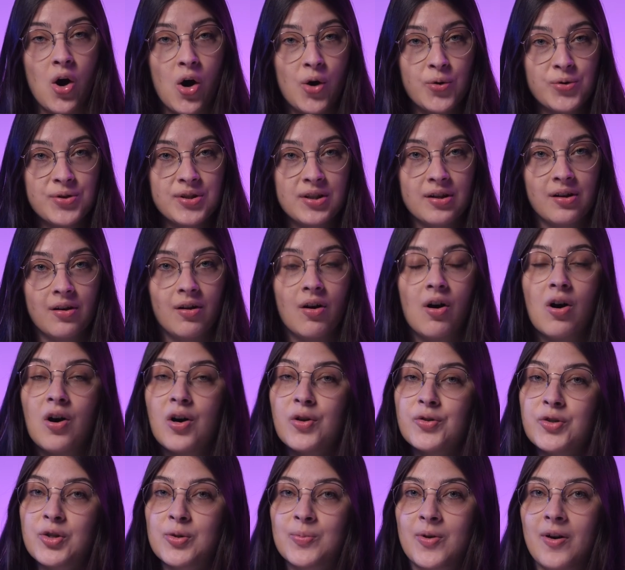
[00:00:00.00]
Hostinger
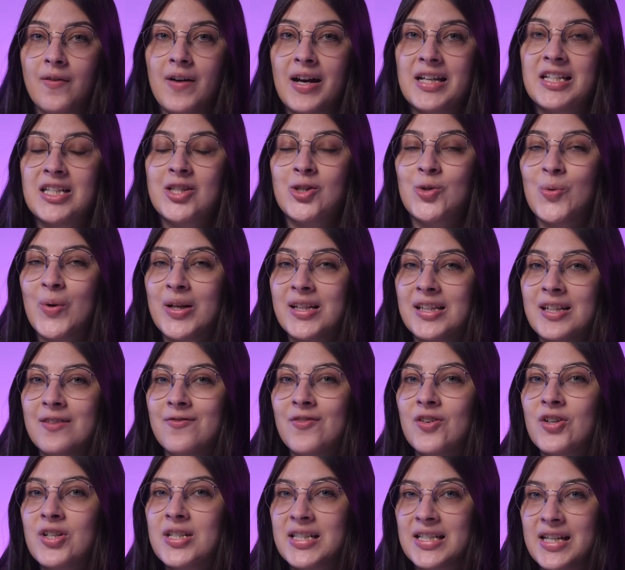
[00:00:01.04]
also provides
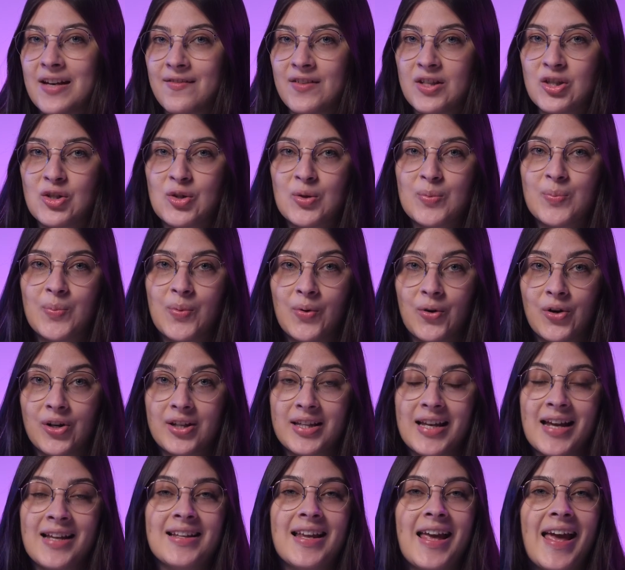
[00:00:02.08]
twenty-four seven
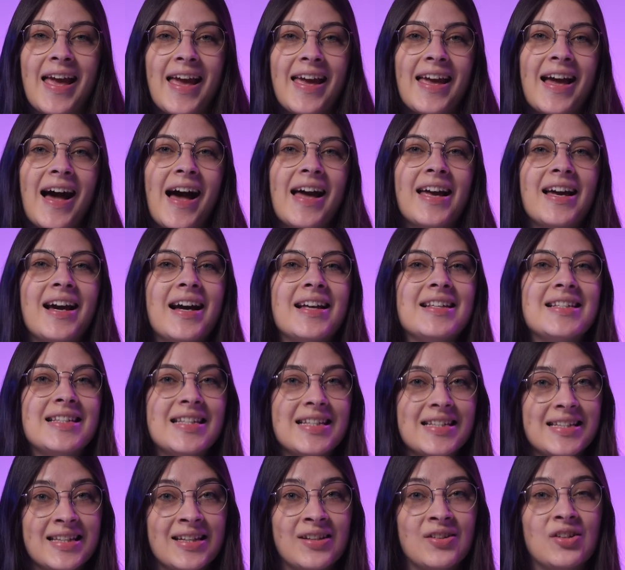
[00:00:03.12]
support and A I
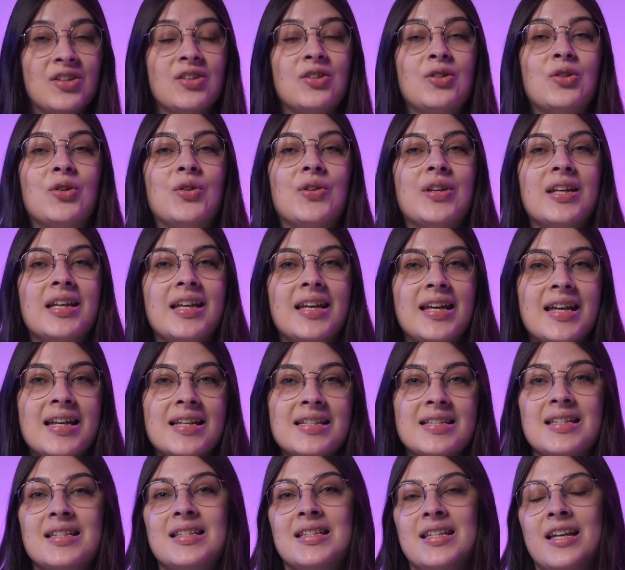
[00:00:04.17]
assistant to
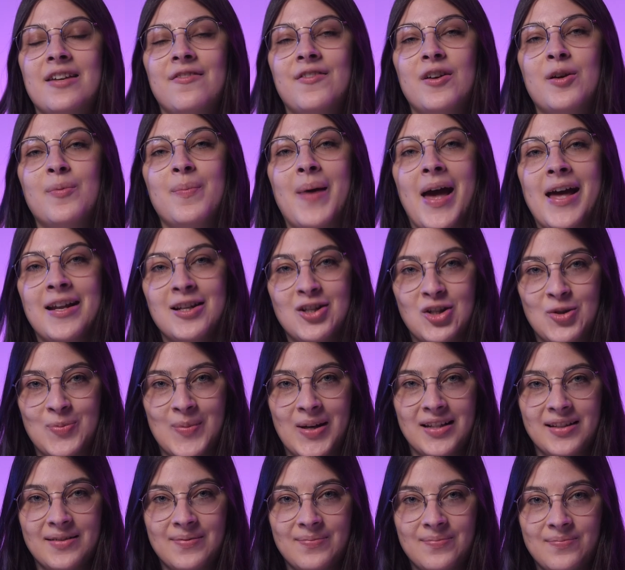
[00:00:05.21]
ease server
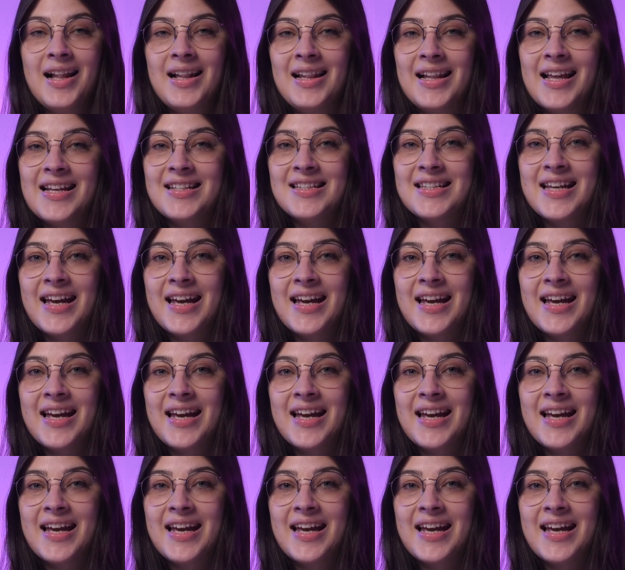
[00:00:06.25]
management. Let's